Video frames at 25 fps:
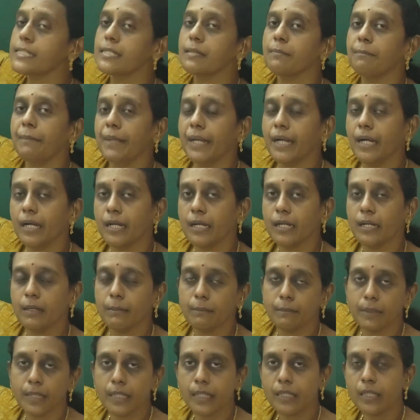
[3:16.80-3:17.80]
is a bigger
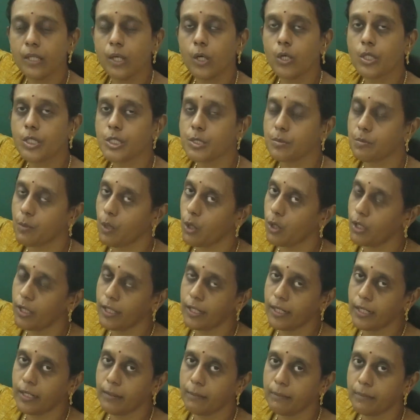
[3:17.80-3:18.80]
number or
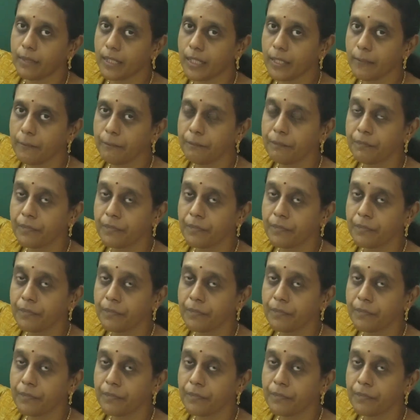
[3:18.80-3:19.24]
smaller number.